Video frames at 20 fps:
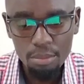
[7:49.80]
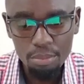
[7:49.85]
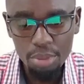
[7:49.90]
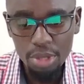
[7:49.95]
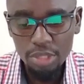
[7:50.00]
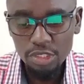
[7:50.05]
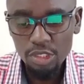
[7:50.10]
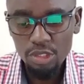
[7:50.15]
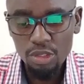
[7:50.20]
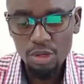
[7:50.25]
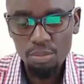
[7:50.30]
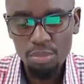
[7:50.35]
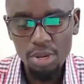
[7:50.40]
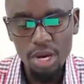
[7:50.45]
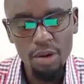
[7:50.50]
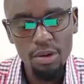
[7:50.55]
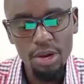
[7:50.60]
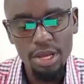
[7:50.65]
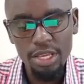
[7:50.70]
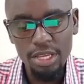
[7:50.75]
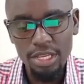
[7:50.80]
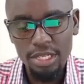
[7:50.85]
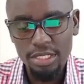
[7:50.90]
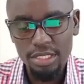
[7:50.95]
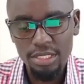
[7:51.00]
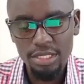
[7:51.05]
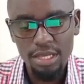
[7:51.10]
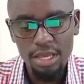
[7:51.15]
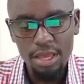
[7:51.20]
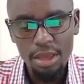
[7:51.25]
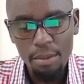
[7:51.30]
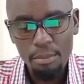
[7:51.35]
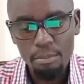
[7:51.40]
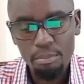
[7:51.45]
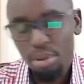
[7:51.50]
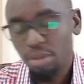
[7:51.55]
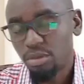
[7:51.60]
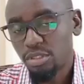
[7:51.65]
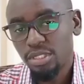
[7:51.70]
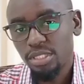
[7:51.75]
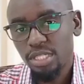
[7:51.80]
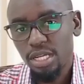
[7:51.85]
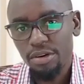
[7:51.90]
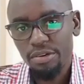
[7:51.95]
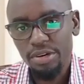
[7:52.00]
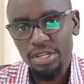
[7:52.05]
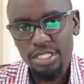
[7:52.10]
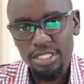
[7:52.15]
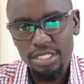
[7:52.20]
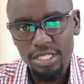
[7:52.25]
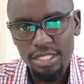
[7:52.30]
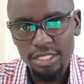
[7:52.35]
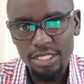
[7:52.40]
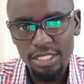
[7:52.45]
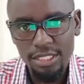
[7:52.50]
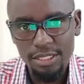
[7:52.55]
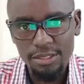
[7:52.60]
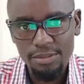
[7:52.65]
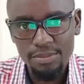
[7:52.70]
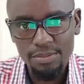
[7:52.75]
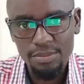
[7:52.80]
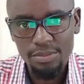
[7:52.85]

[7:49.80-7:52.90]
personal power is boundary setting.